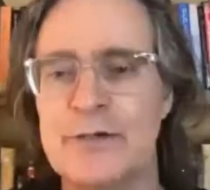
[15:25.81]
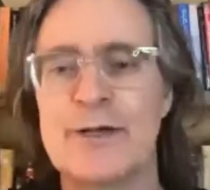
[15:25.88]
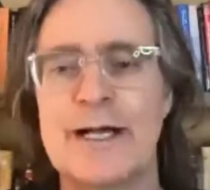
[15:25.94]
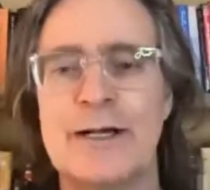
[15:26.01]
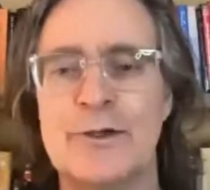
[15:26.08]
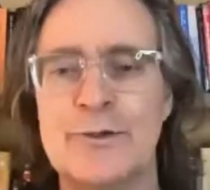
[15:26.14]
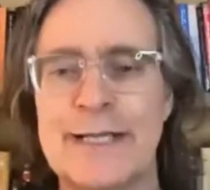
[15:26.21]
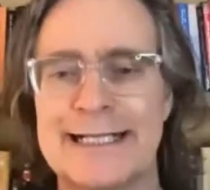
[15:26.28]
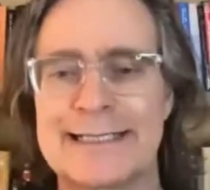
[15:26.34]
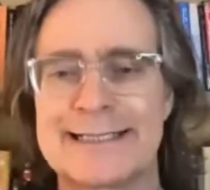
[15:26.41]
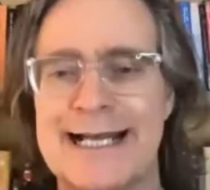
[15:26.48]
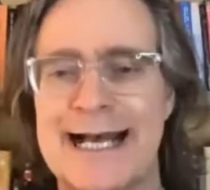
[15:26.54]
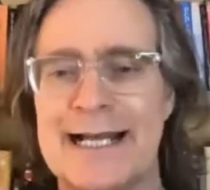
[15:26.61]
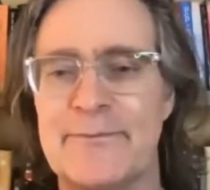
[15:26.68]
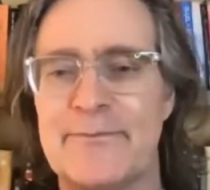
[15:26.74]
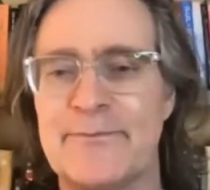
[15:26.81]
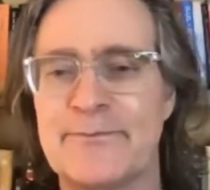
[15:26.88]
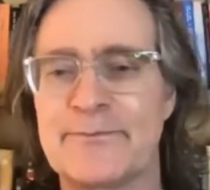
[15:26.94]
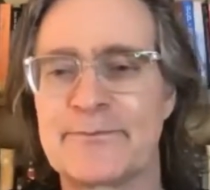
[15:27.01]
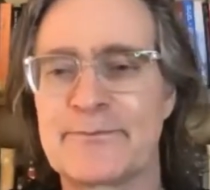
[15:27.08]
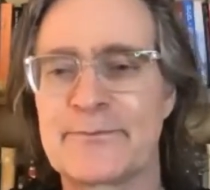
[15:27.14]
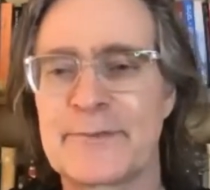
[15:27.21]
Who gets that?
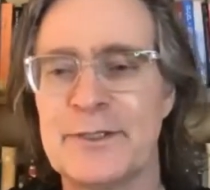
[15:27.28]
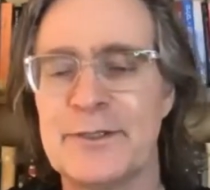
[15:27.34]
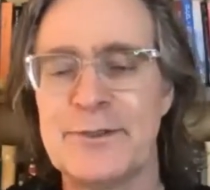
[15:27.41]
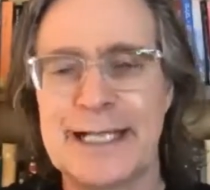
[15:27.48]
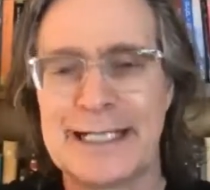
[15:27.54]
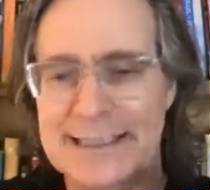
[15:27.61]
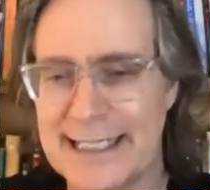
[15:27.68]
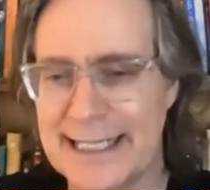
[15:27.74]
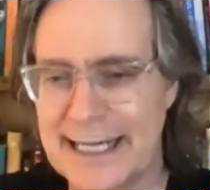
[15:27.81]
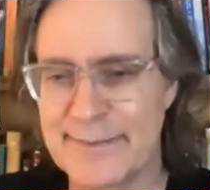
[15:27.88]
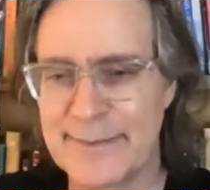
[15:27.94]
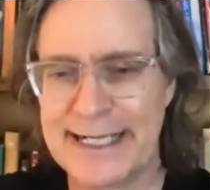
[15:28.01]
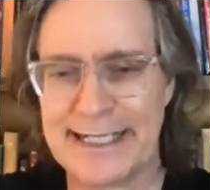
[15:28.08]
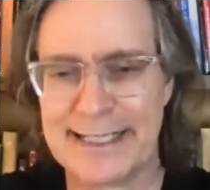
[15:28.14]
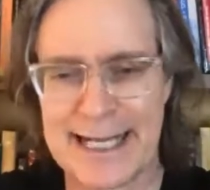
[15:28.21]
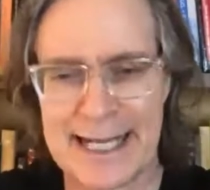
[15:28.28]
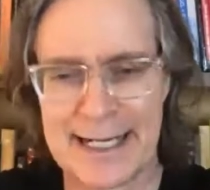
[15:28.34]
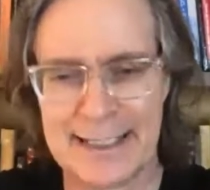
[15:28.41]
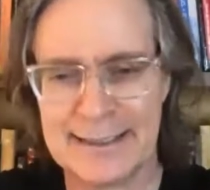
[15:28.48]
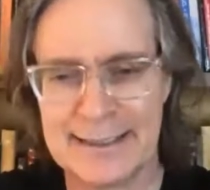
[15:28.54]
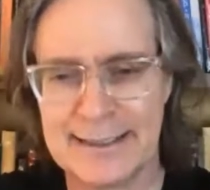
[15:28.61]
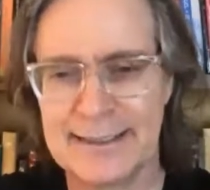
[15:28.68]
Who gets that? Anybody get
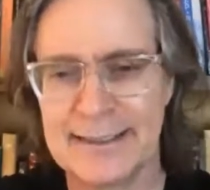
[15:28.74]
that?